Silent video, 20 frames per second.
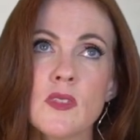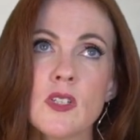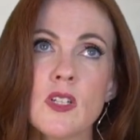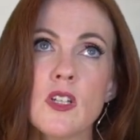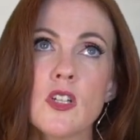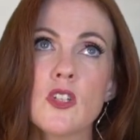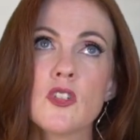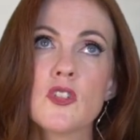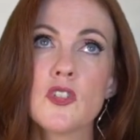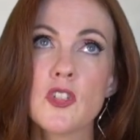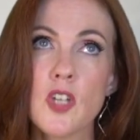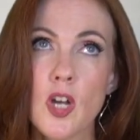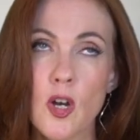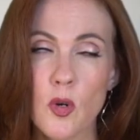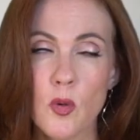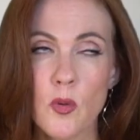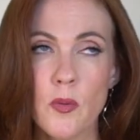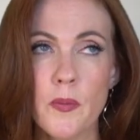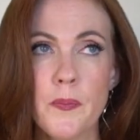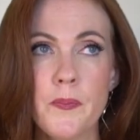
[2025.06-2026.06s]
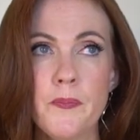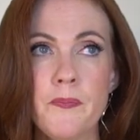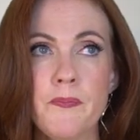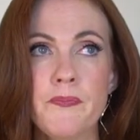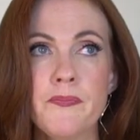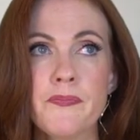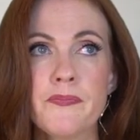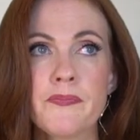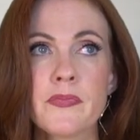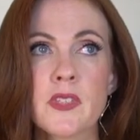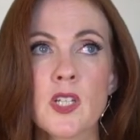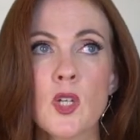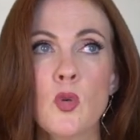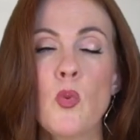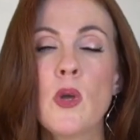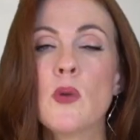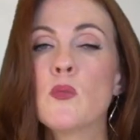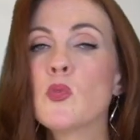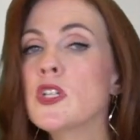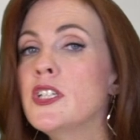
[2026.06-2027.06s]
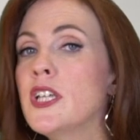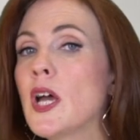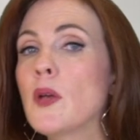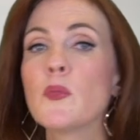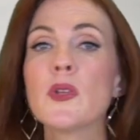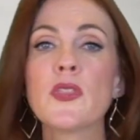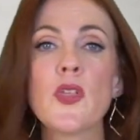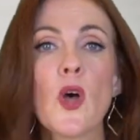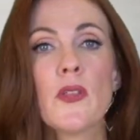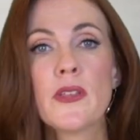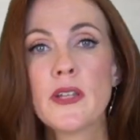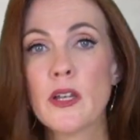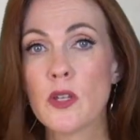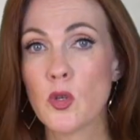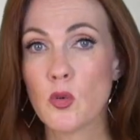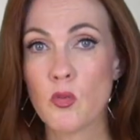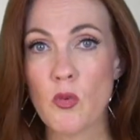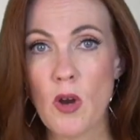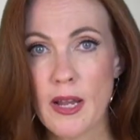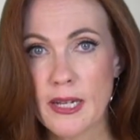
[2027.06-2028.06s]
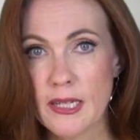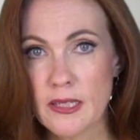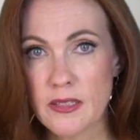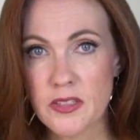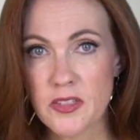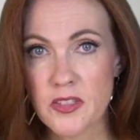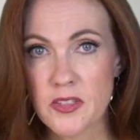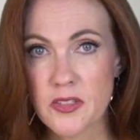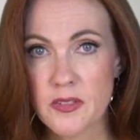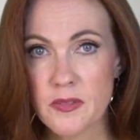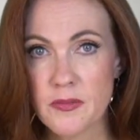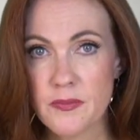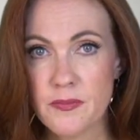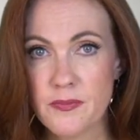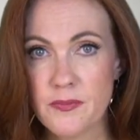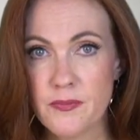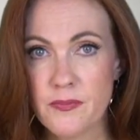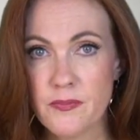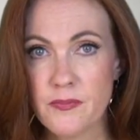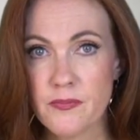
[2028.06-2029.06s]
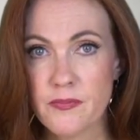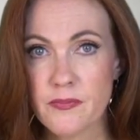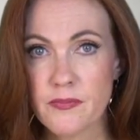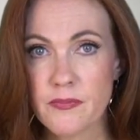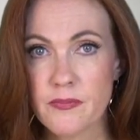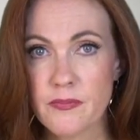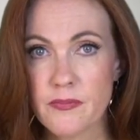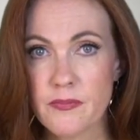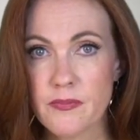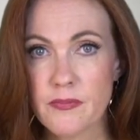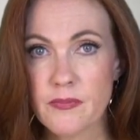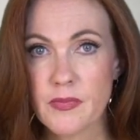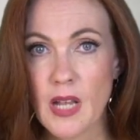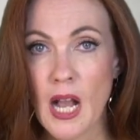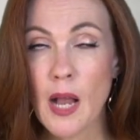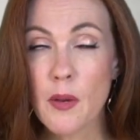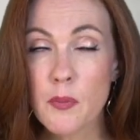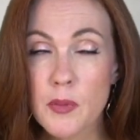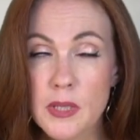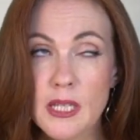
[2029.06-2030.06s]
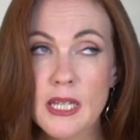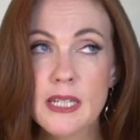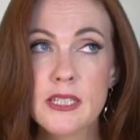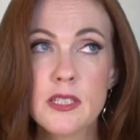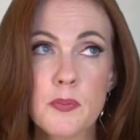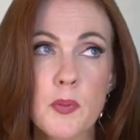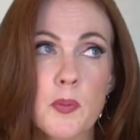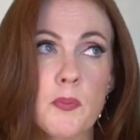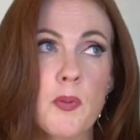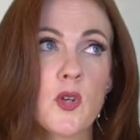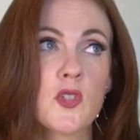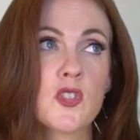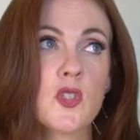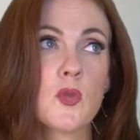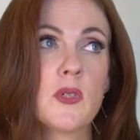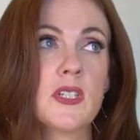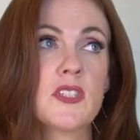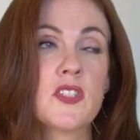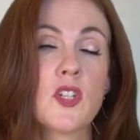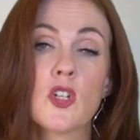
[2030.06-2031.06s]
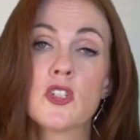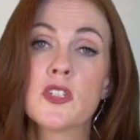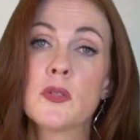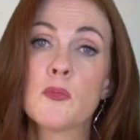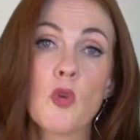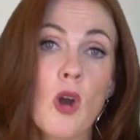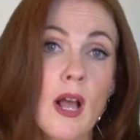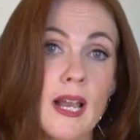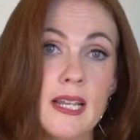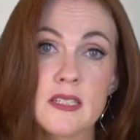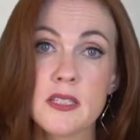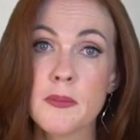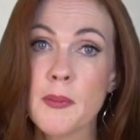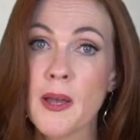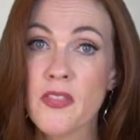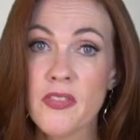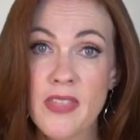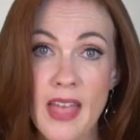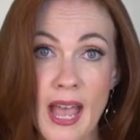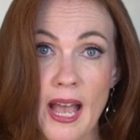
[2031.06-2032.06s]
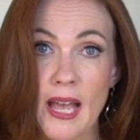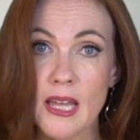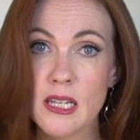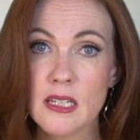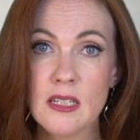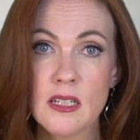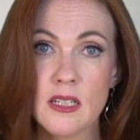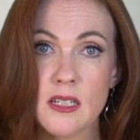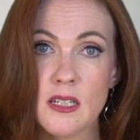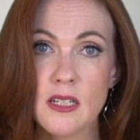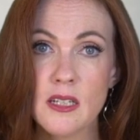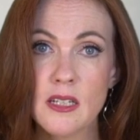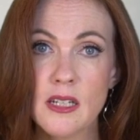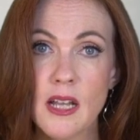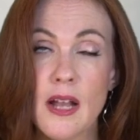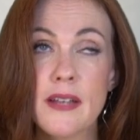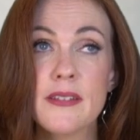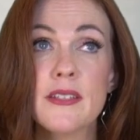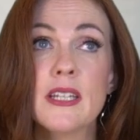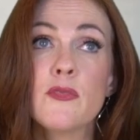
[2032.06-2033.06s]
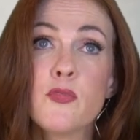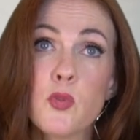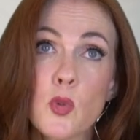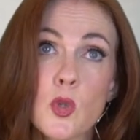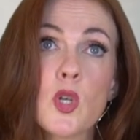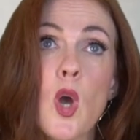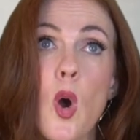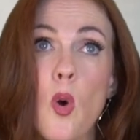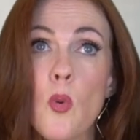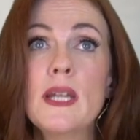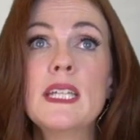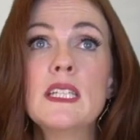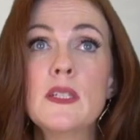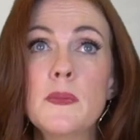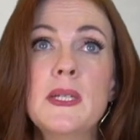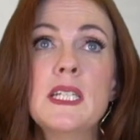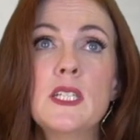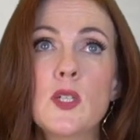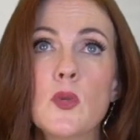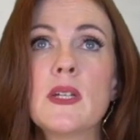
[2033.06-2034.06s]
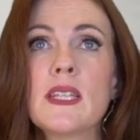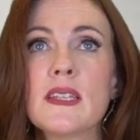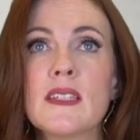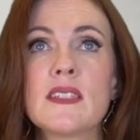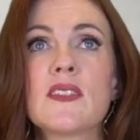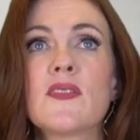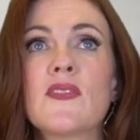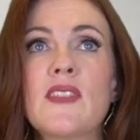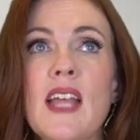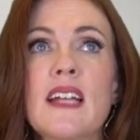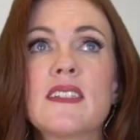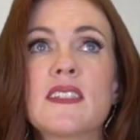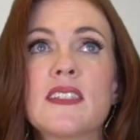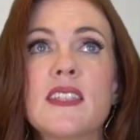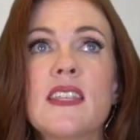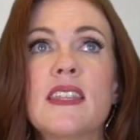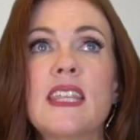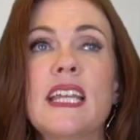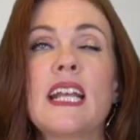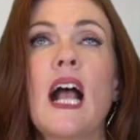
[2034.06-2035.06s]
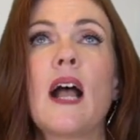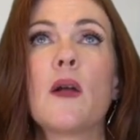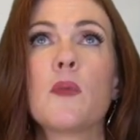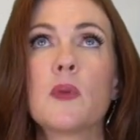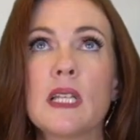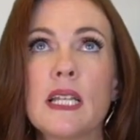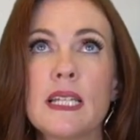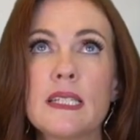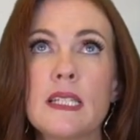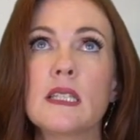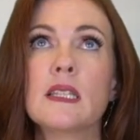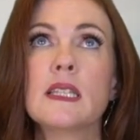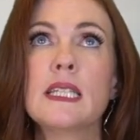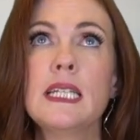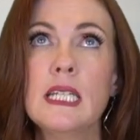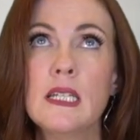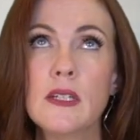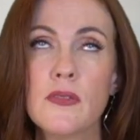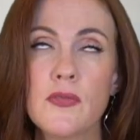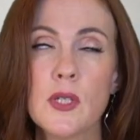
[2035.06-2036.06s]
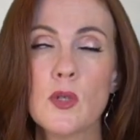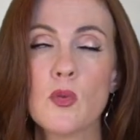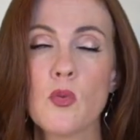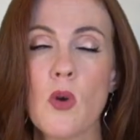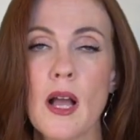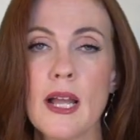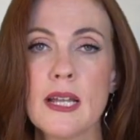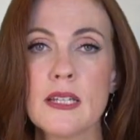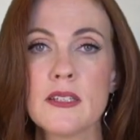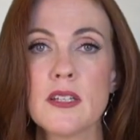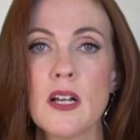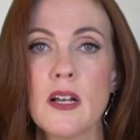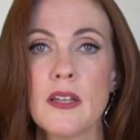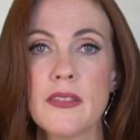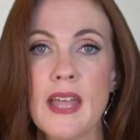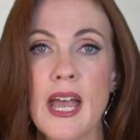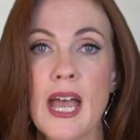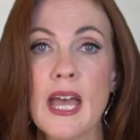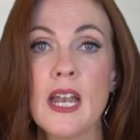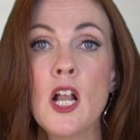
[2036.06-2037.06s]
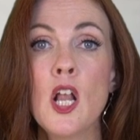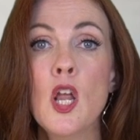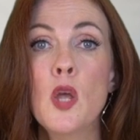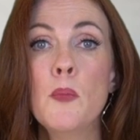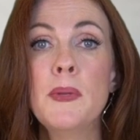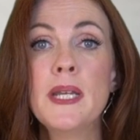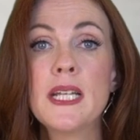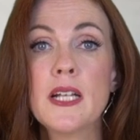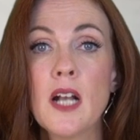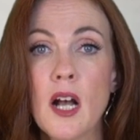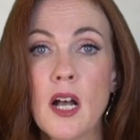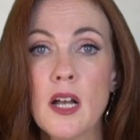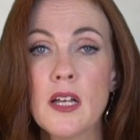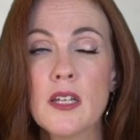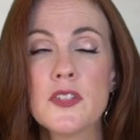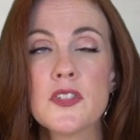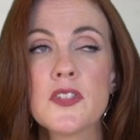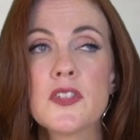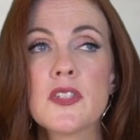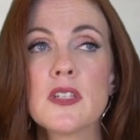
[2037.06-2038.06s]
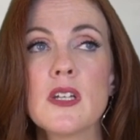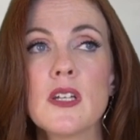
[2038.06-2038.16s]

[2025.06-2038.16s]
So, when we're done with all the other riots, I would like to propose that we start some riots about that. If we're going to be doing this, if that's the thing, I would like to lead a few riots on that because...